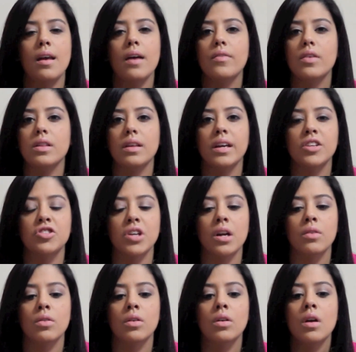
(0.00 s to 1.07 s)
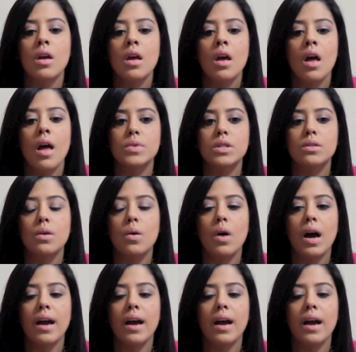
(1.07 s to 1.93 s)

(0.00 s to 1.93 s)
and everything in general. So